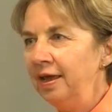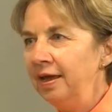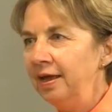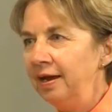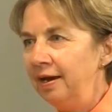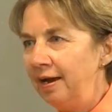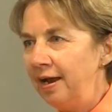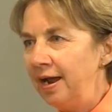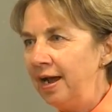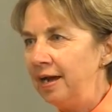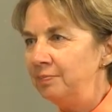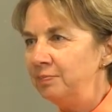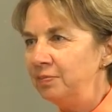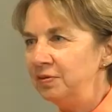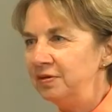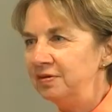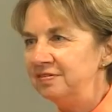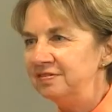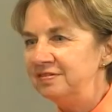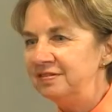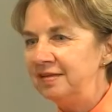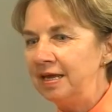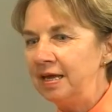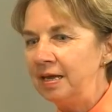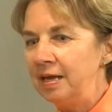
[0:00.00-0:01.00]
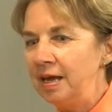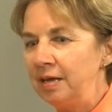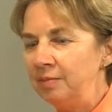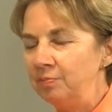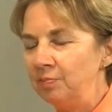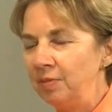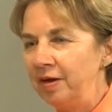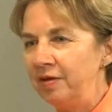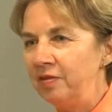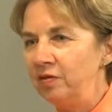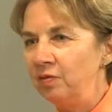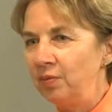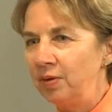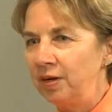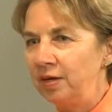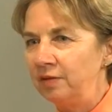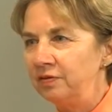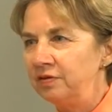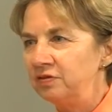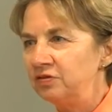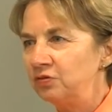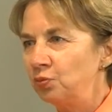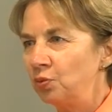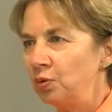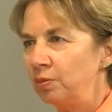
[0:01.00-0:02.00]
And I happen to say, and by the way,
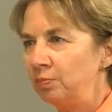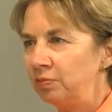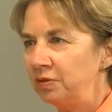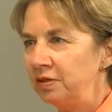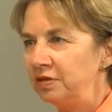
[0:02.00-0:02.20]
on this one,